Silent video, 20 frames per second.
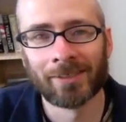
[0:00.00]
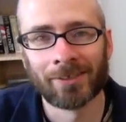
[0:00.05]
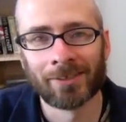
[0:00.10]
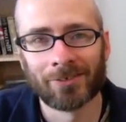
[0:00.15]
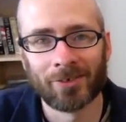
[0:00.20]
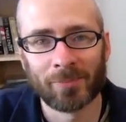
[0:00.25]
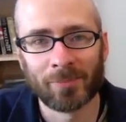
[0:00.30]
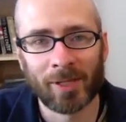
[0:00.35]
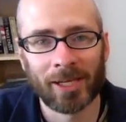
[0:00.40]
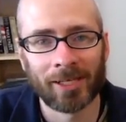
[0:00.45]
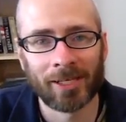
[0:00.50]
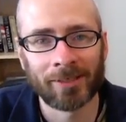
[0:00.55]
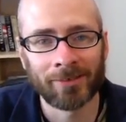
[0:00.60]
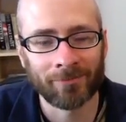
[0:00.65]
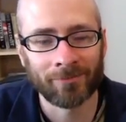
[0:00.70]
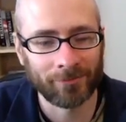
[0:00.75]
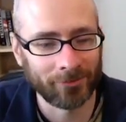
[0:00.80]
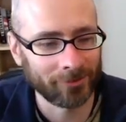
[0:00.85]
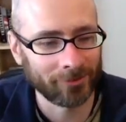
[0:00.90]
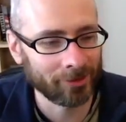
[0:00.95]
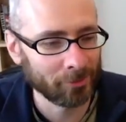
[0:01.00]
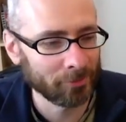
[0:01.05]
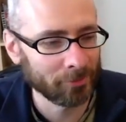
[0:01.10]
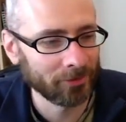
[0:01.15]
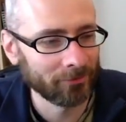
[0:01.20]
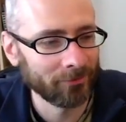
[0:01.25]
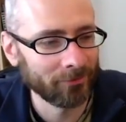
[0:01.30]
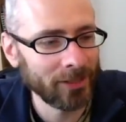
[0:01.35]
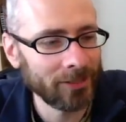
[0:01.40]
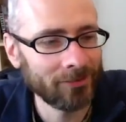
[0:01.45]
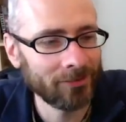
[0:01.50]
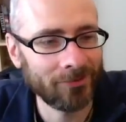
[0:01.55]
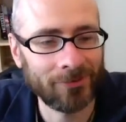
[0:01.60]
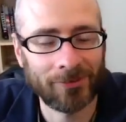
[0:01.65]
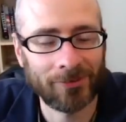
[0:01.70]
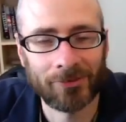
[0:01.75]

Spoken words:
in Japan for a couple of weeks,